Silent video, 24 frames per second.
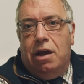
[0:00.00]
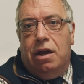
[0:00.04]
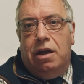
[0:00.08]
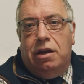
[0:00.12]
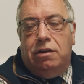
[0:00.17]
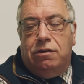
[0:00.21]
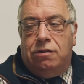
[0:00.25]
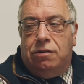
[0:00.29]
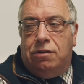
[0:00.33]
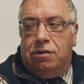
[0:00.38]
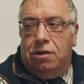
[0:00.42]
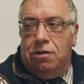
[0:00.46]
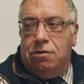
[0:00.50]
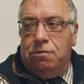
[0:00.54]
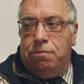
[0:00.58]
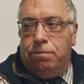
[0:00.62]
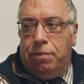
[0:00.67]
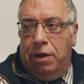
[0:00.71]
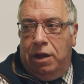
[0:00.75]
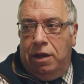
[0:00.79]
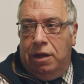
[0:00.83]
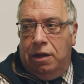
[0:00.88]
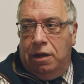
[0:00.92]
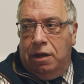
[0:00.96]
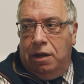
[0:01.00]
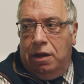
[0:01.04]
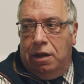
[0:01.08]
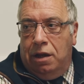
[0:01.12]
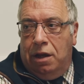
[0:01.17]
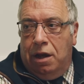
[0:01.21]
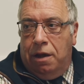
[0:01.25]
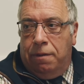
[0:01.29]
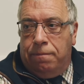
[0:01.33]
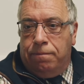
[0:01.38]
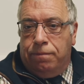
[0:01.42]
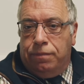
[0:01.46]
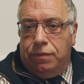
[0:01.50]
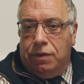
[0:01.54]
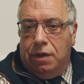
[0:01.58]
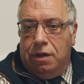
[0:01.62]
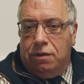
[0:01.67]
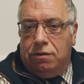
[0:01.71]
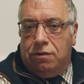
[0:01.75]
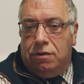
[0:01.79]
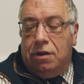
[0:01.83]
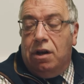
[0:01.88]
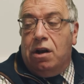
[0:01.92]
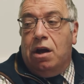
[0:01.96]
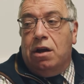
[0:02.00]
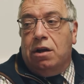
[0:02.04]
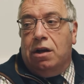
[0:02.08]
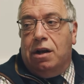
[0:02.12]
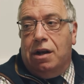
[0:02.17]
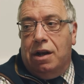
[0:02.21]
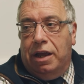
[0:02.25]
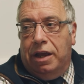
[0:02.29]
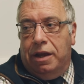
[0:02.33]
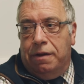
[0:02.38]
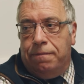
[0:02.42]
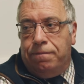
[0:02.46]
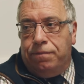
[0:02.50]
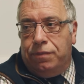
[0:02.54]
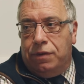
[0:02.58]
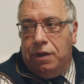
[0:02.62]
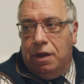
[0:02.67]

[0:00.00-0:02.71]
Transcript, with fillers: is still being um, is still unclear.